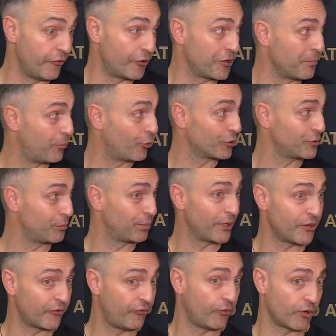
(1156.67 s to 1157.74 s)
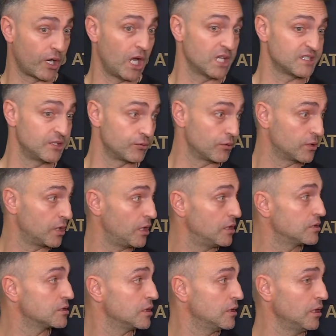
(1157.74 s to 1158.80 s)
very important player for us in
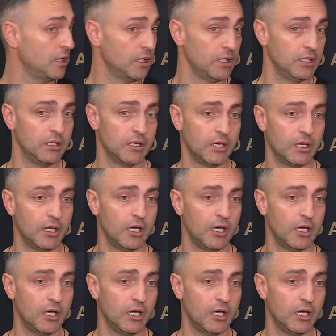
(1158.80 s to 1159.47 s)
rotation, and